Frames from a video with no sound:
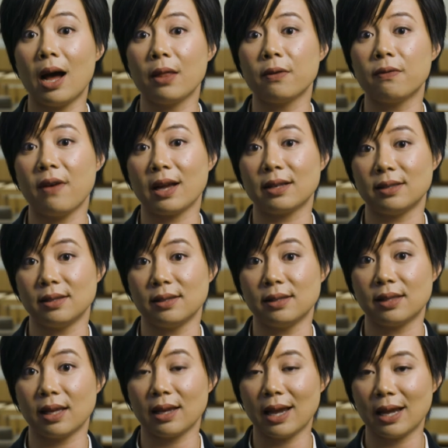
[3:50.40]
other
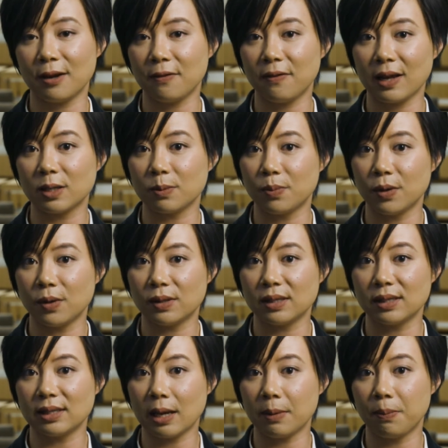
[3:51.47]
factors that can affect a
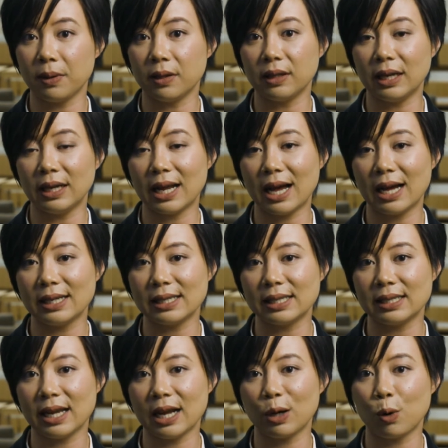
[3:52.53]
person's ability to
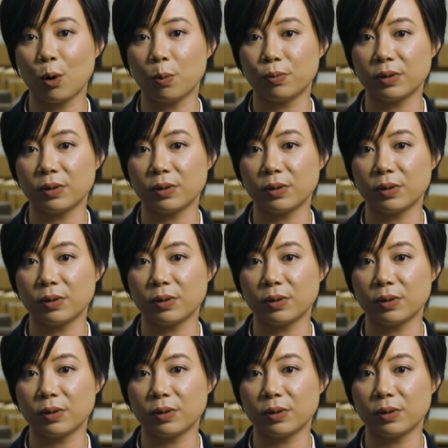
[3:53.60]
understand court